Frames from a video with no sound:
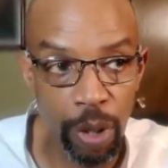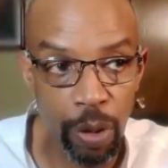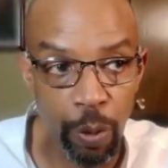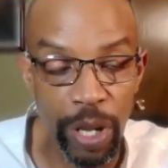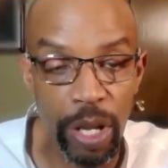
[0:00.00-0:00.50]

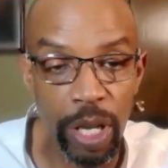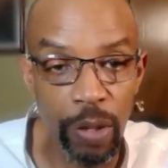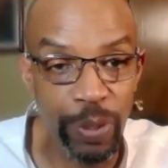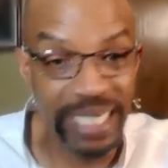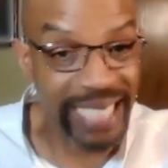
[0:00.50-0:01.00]
we
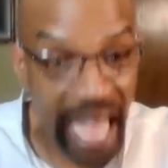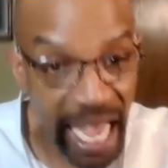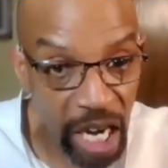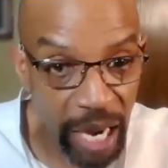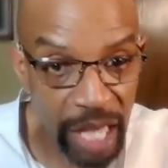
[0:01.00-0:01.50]

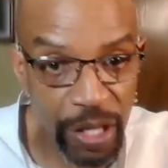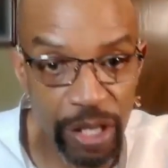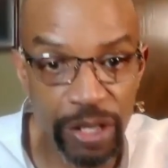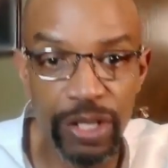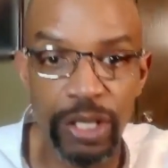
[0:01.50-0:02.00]
desire
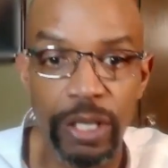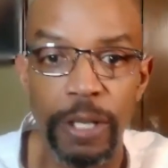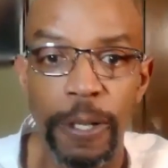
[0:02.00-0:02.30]
others,